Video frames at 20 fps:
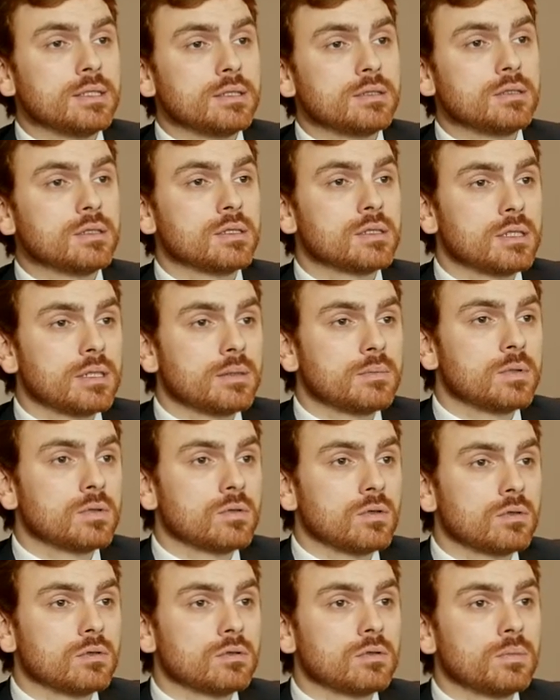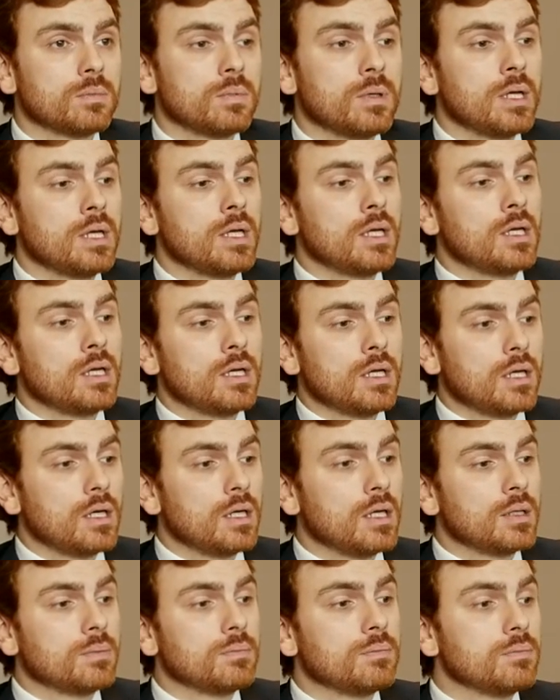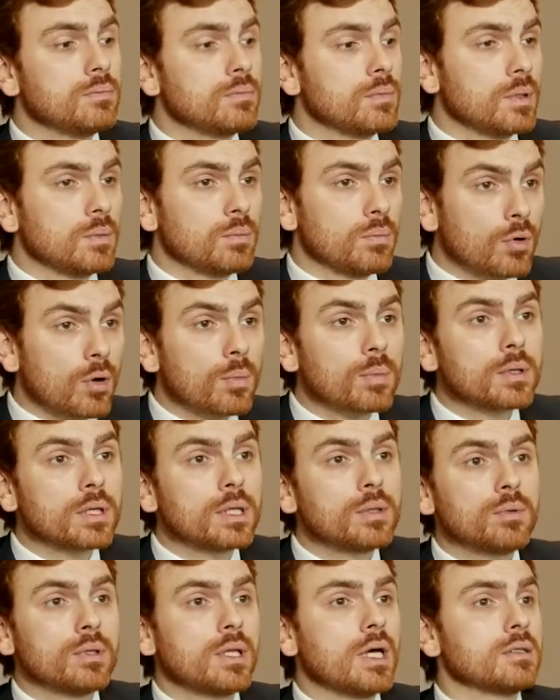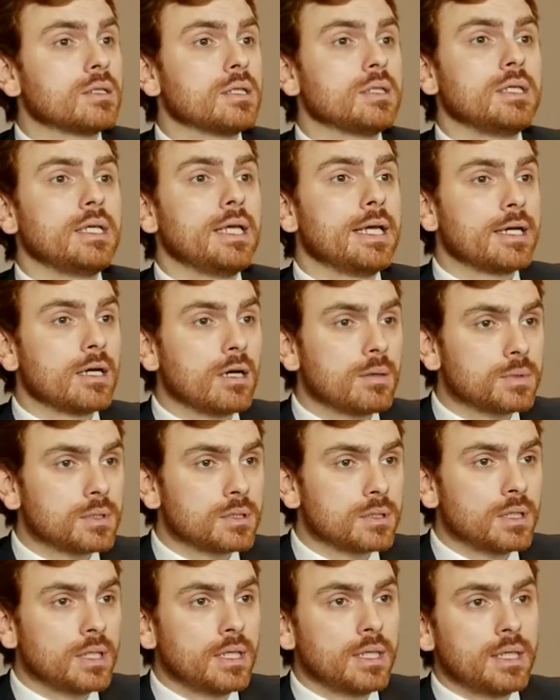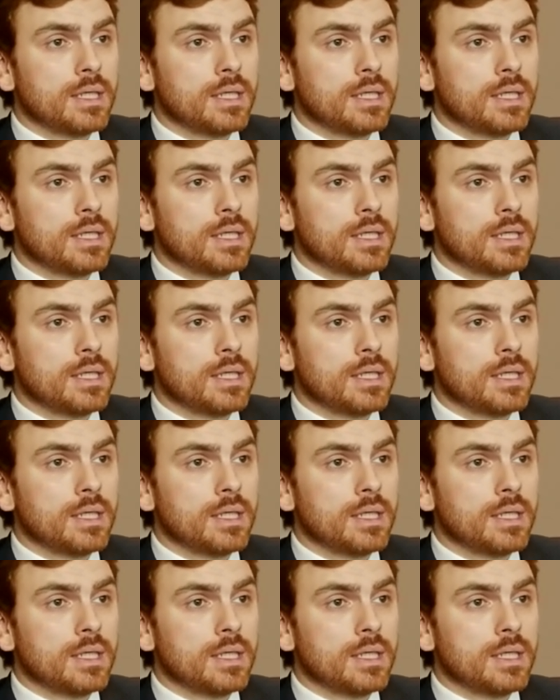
into the SigmaRoc group properly without any hiccups.